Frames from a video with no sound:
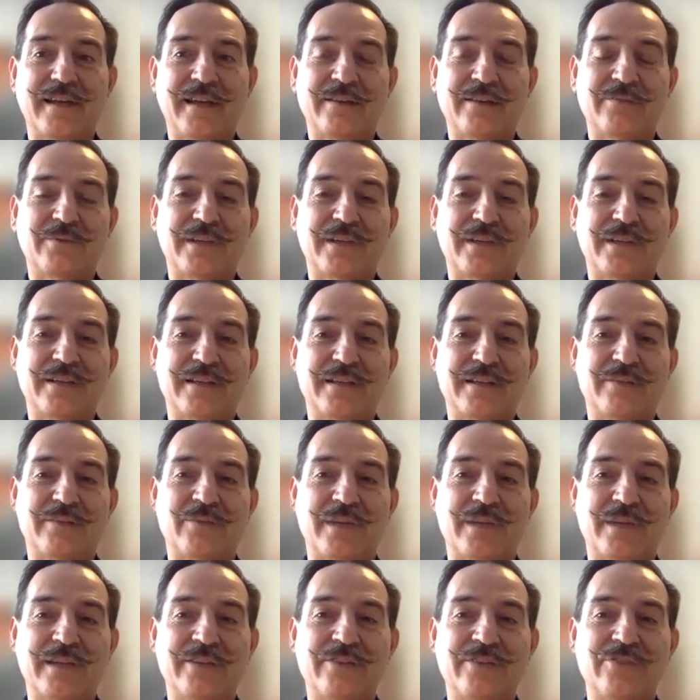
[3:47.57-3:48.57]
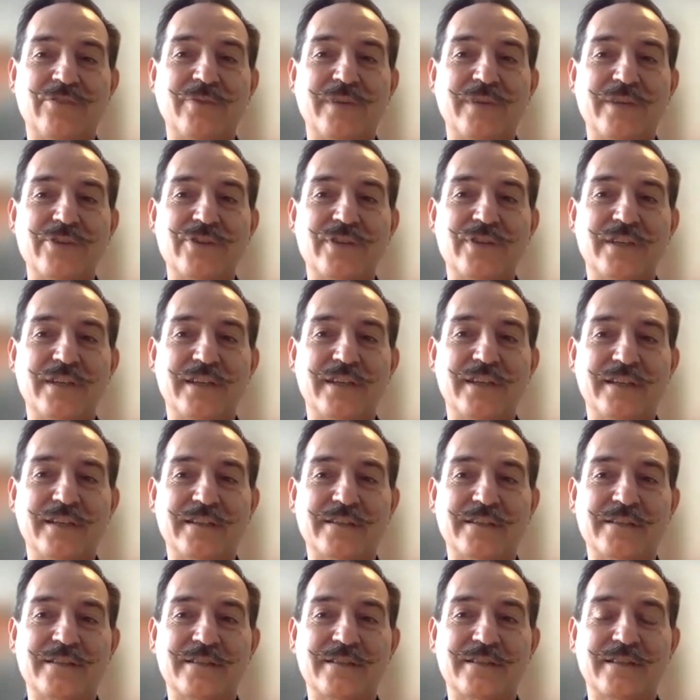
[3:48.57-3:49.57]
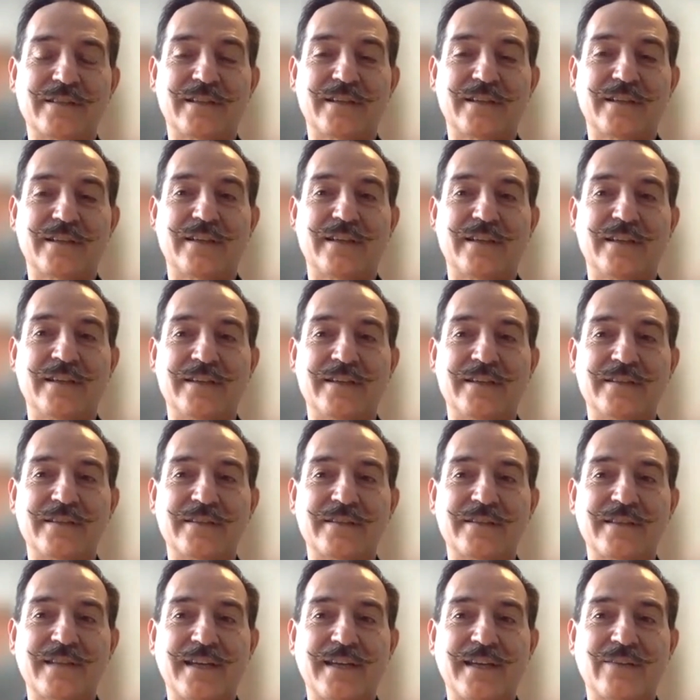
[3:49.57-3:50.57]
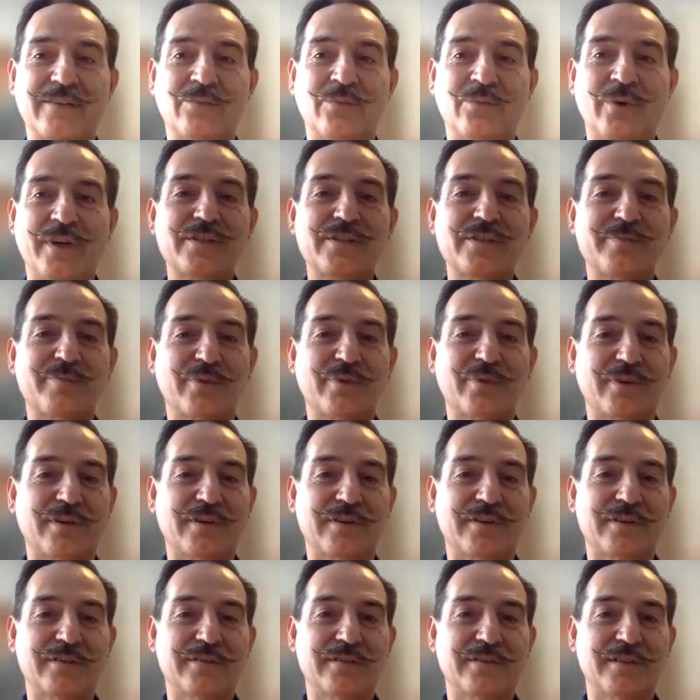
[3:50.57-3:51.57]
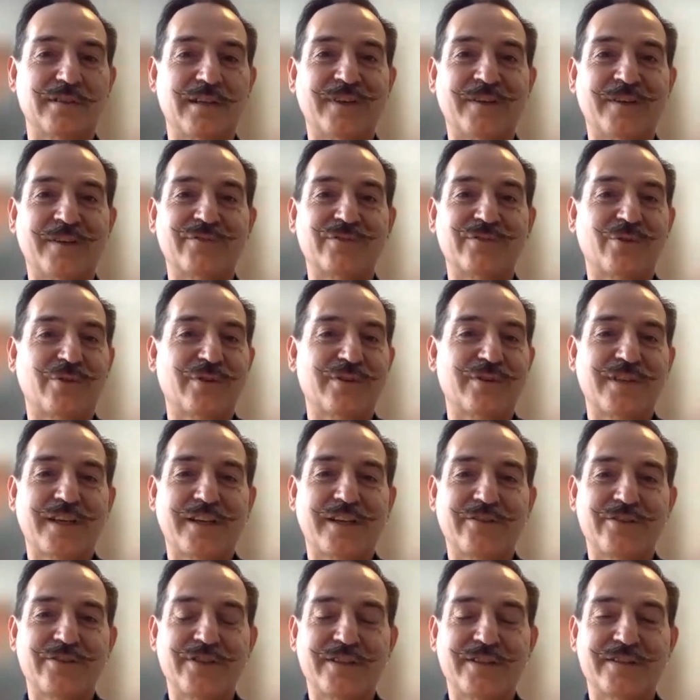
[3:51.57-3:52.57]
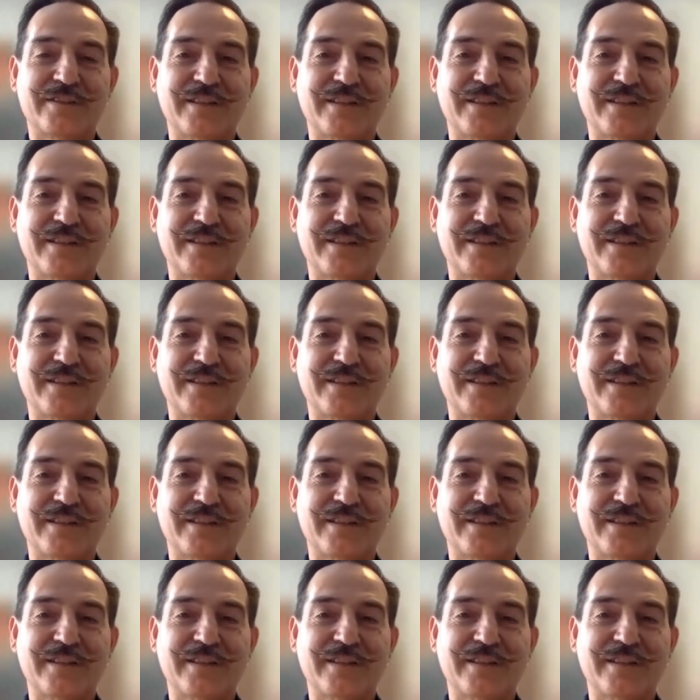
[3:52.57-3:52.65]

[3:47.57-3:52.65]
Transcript: And what intuition is it's that whisper of source energy.